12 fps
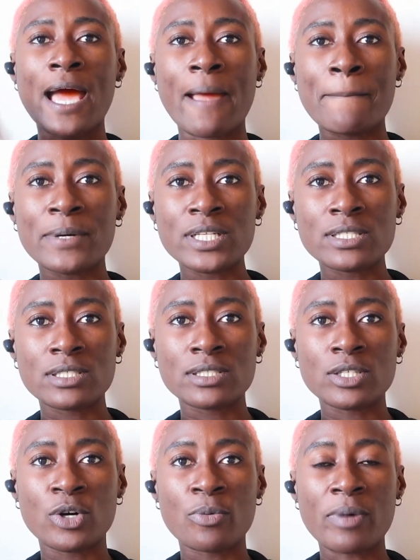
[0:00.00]
I brought
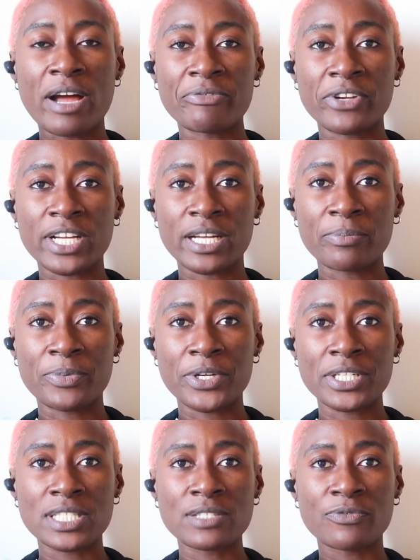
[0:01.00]
in African
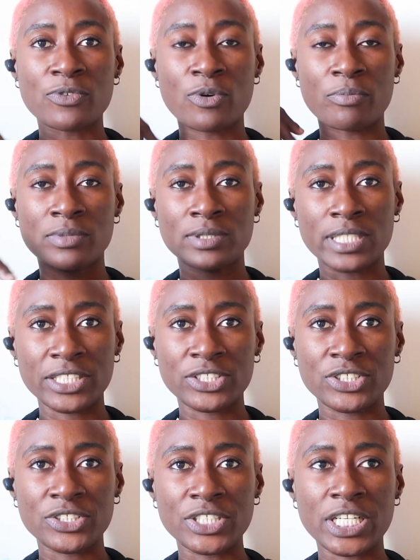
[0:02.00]
prints from
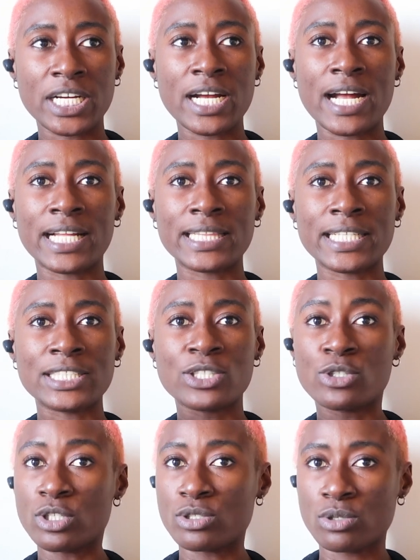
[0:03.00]
Nigeria, and then
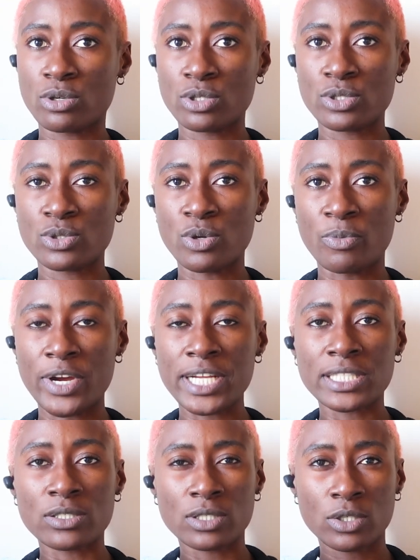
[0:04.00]
it got to custom,
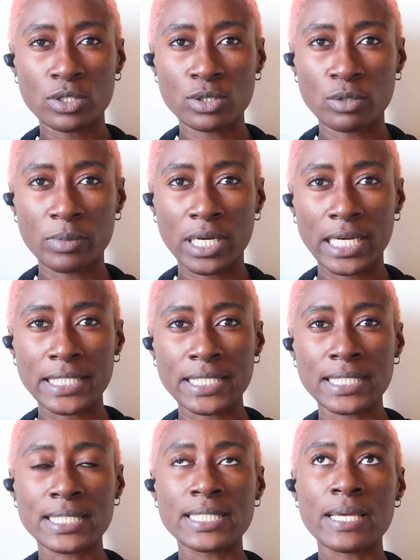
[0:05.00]
right? Custom cleared
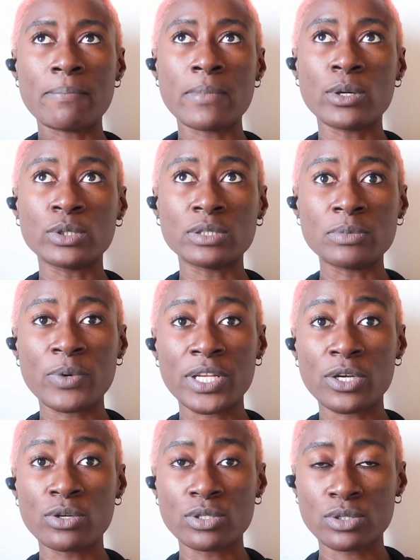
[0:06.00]
it. They mailed me when
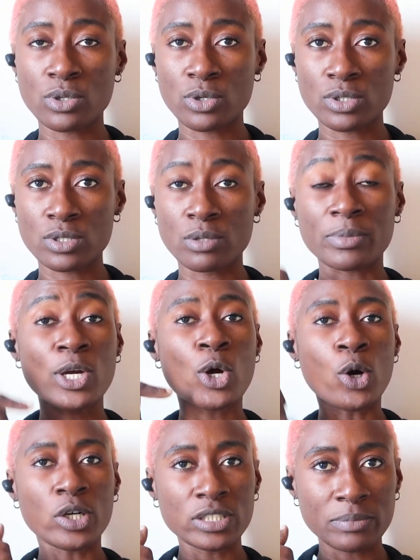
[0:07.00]
it got to custom, they
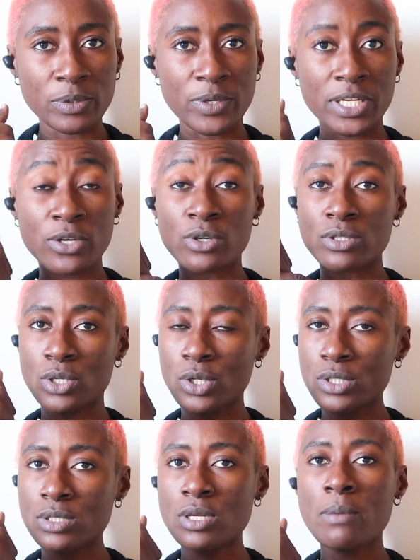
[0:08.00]
called me when it got to
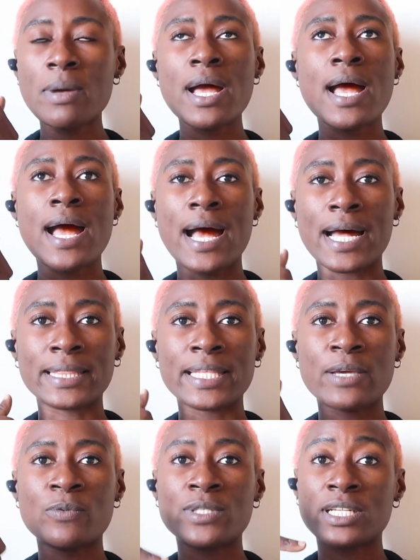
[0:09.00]
custom, and
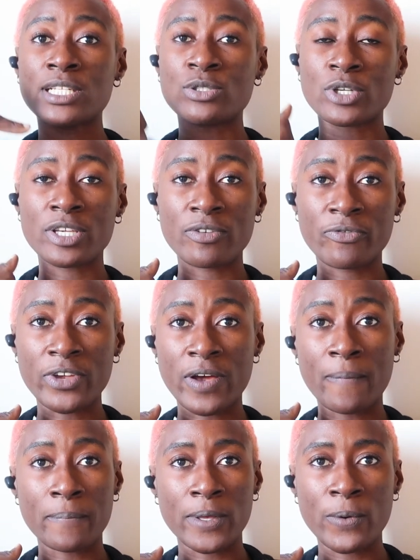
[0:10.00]
then we started talking
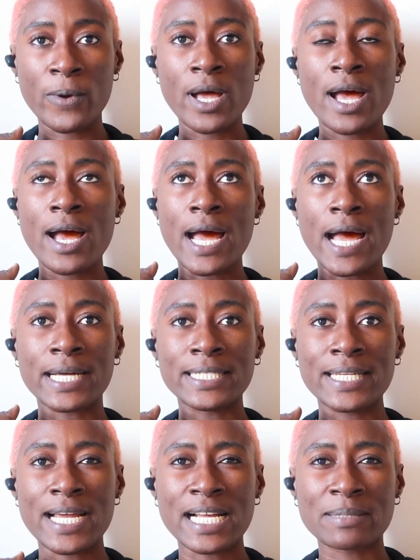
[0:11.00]
via mail,
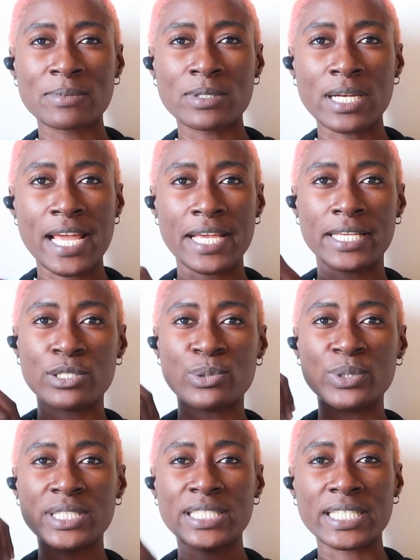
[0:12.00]
and they asked me to, like, you
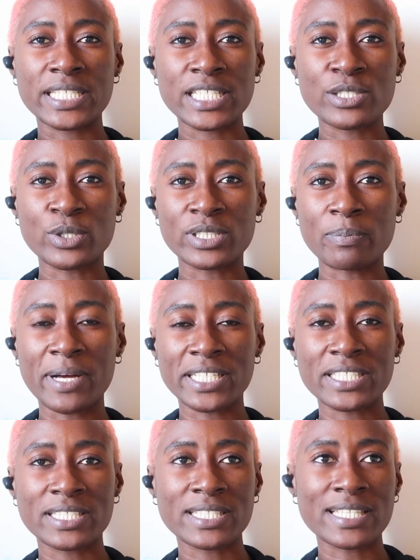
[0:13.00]
know, indicate all the
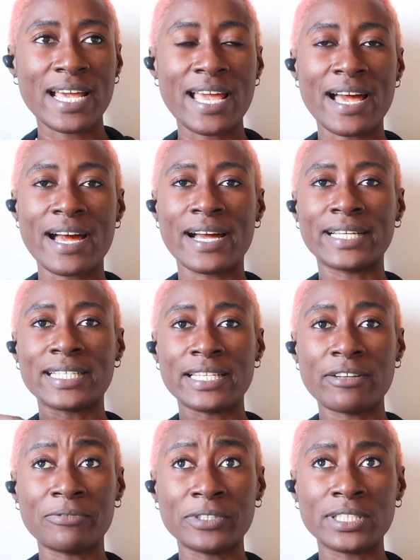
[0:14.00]
packages I had
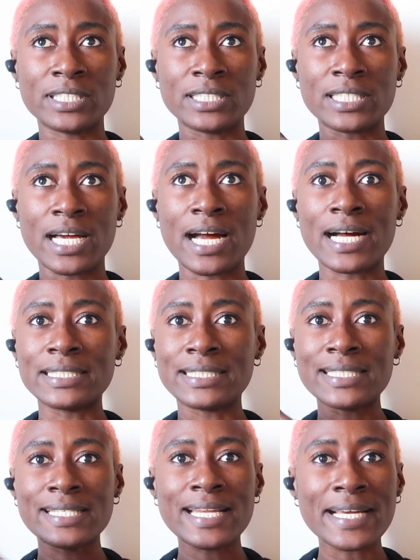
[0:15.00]
and everything. And
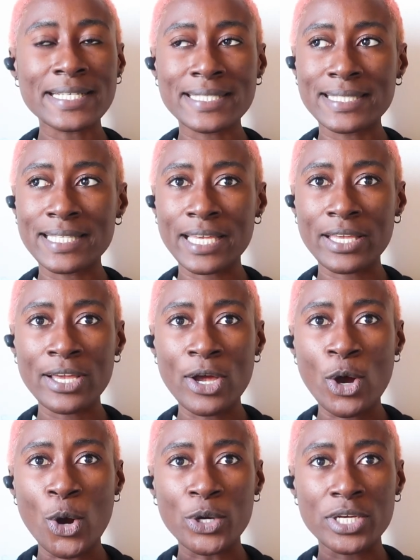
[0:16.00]
the next day,
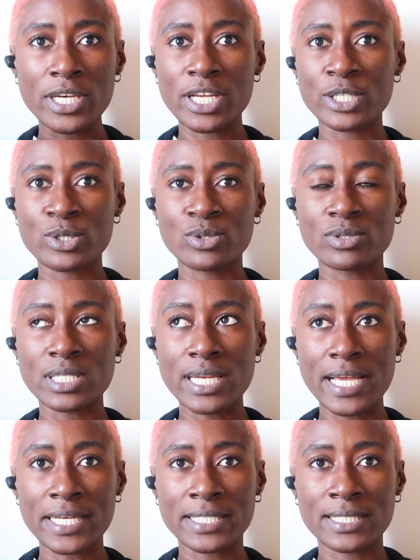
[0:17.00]
or the next
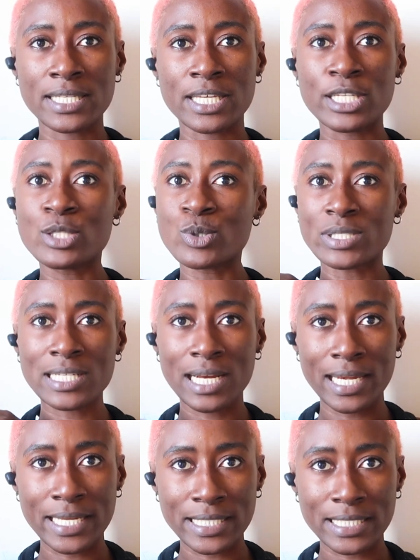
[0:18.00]
day, it was
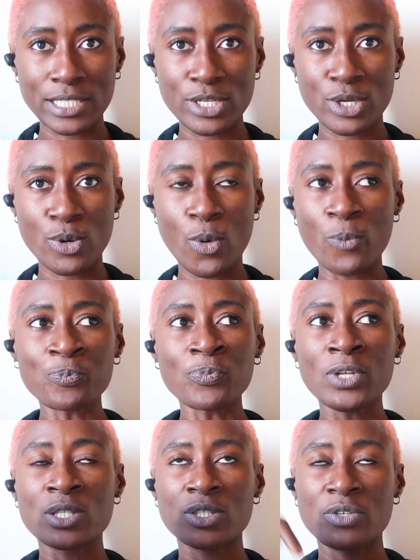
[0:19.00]
cleared, you know.
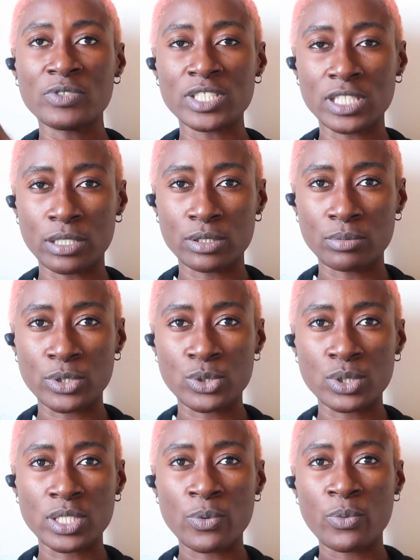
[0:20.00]
So they reached out to me
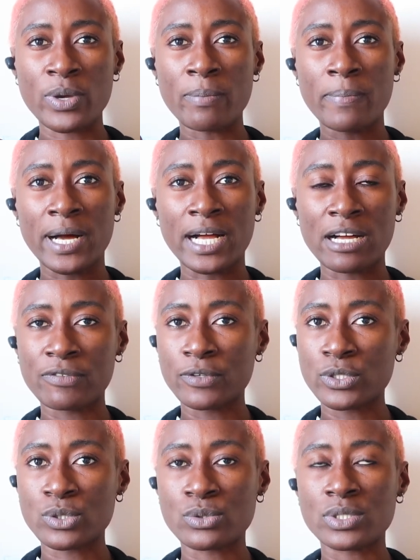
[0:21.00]
today, we went back and
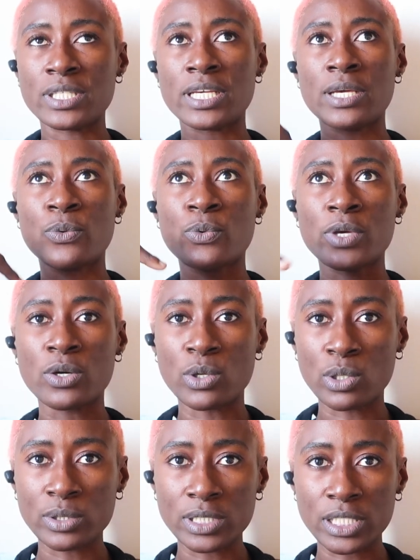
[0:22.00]
forth today, we
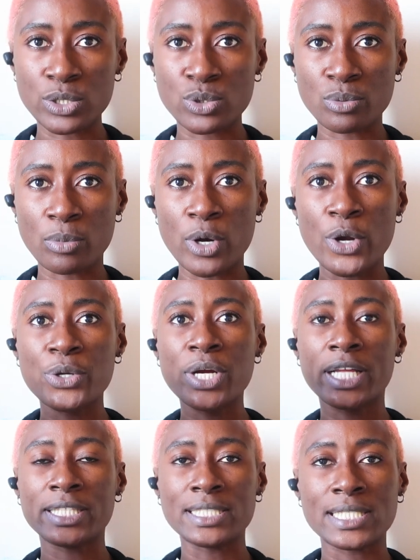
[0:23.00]
concluded tomorrow,
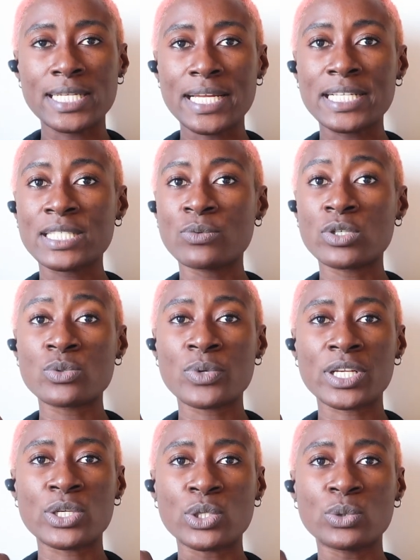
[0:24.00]
and then the next day, once
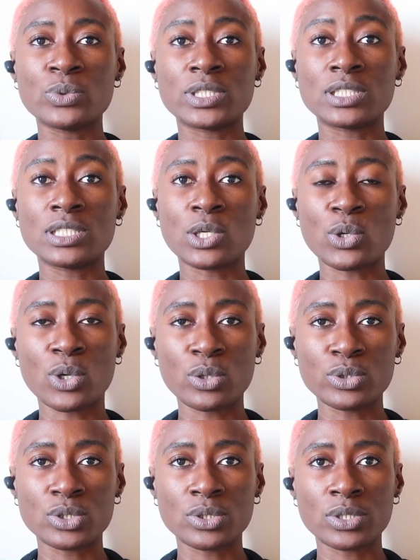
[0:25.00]
we're done with the
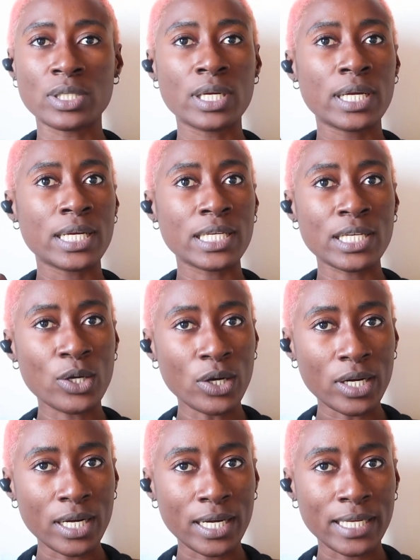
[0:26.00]
conclusion, it
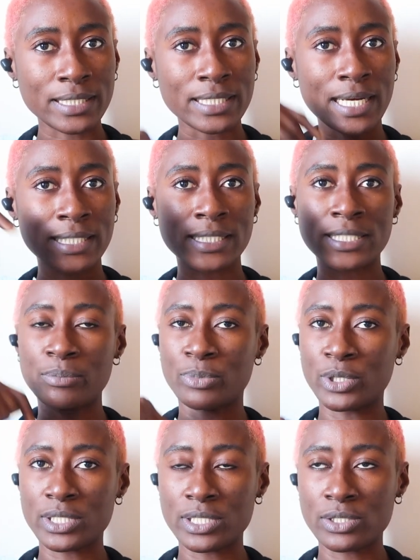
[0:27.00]
got cleared, and then they
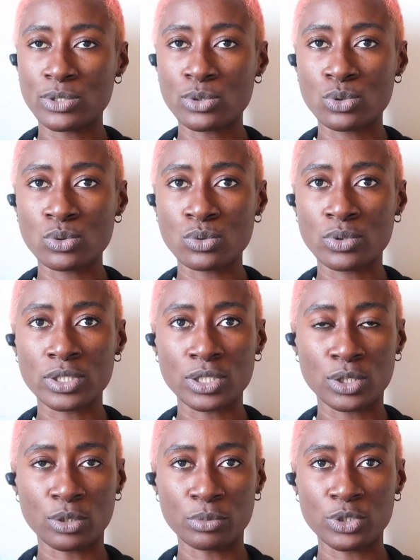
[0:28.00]
brought it to the
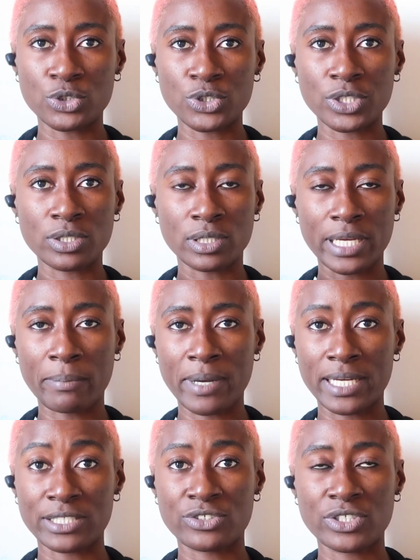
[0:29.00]
dormitory, like
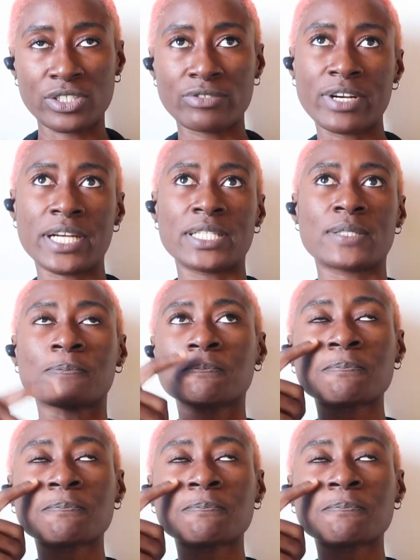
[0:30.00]
my address, right?